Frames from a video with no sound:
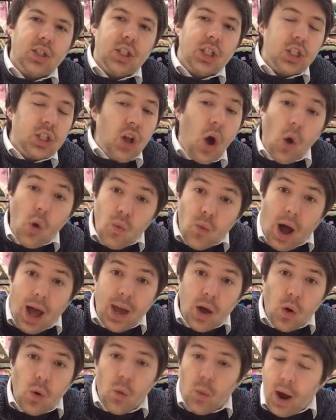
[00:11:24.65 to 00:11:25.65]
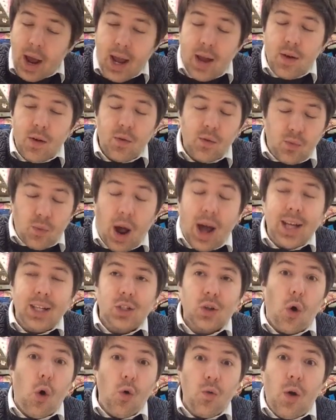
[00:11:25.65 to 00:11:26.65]
There's no right
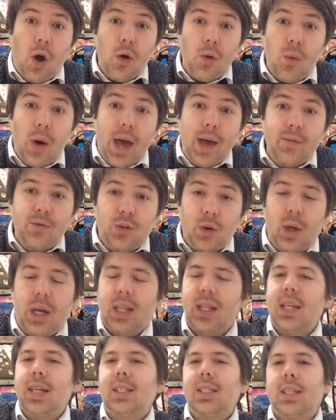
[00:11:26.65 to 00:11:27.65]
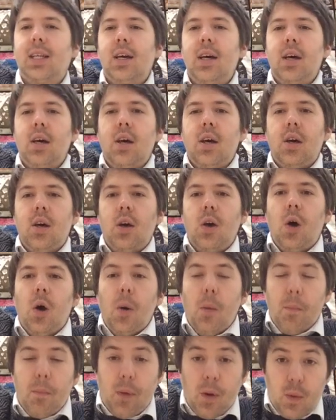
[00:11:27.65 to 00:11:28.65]
or wrong way of doing this,
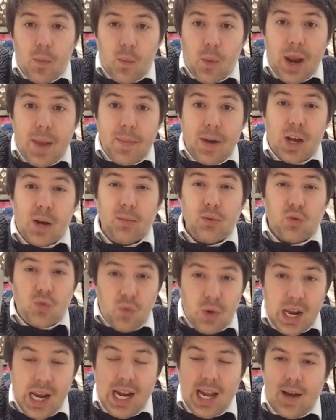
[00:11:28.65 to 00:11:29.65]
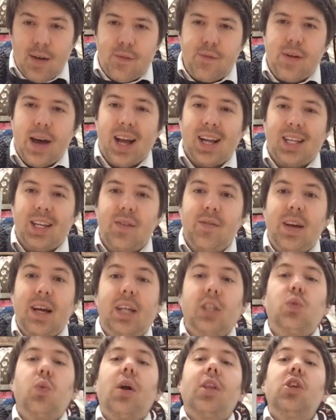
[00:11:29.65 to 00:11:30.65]
but when it becomes really effective
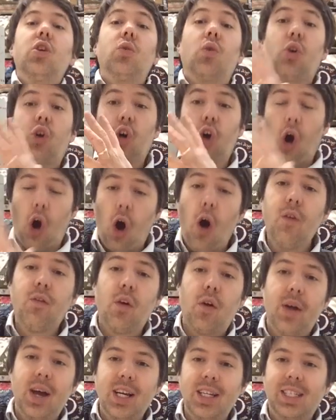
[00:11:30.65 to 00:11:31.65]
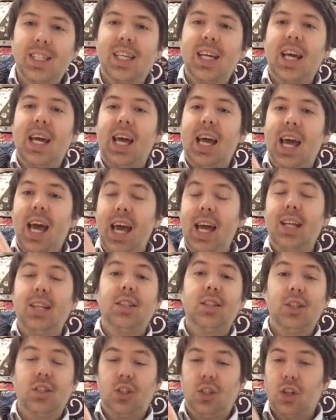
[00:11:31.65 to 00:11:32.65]
is when you cover it
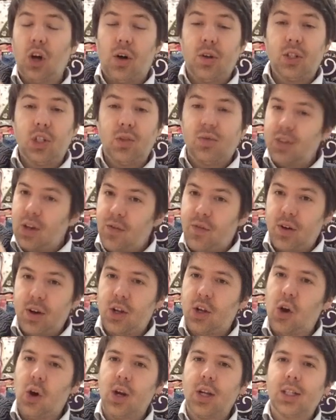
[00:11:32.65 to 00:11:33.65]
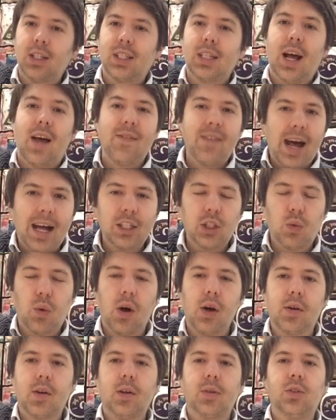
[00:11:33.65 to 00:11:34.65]
in dots of different colours, and that's
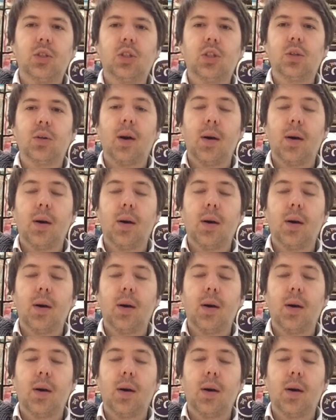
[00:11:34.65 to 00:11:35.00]
what I'm going to